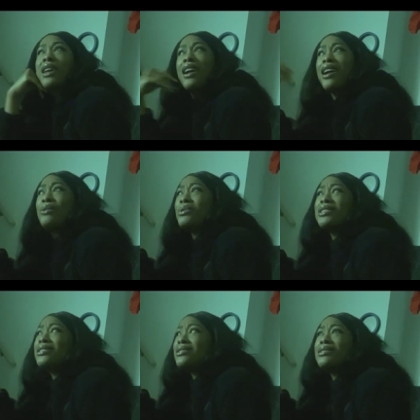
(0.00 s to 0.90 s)
I wish
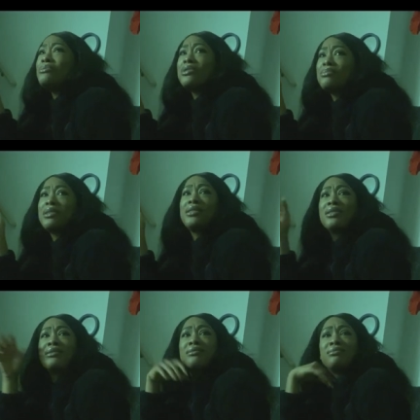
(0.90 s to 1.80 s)
his dick was
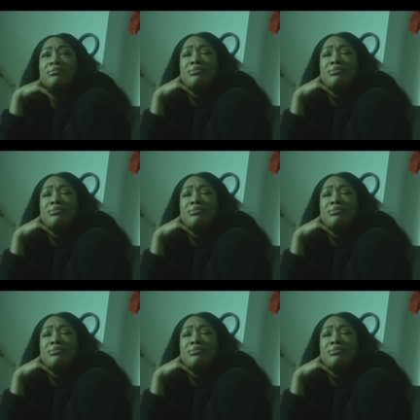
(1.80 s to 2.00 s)
bigger.